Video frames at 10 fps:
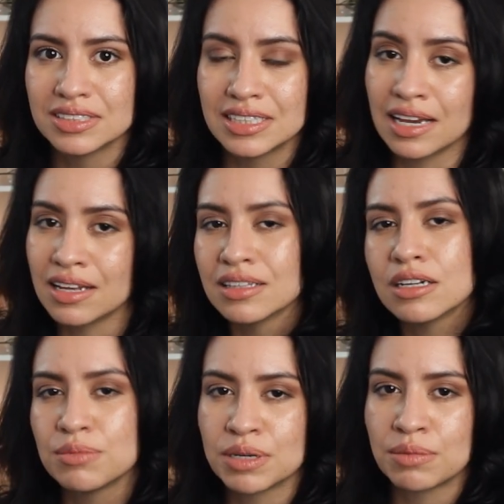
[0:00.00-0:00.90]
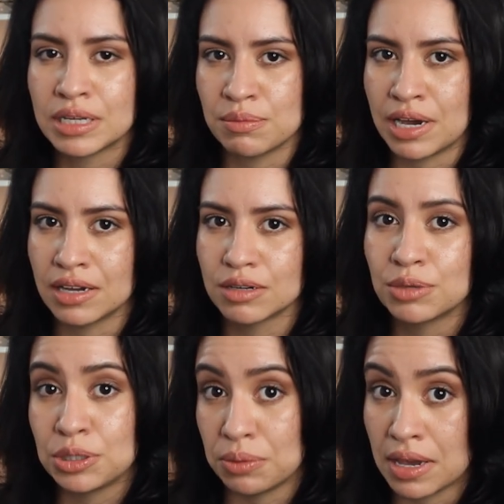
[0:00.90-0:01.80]
to get a little bit of money back
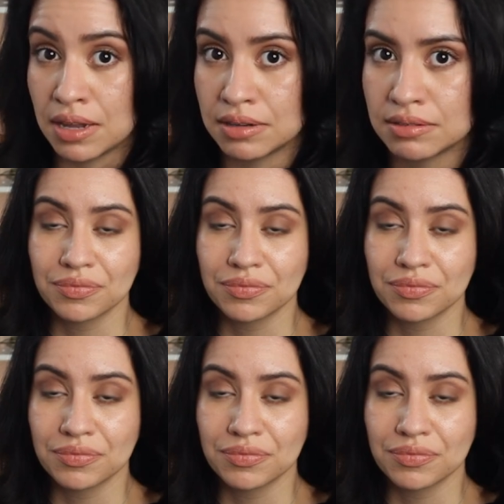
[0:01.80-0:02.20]
when you can.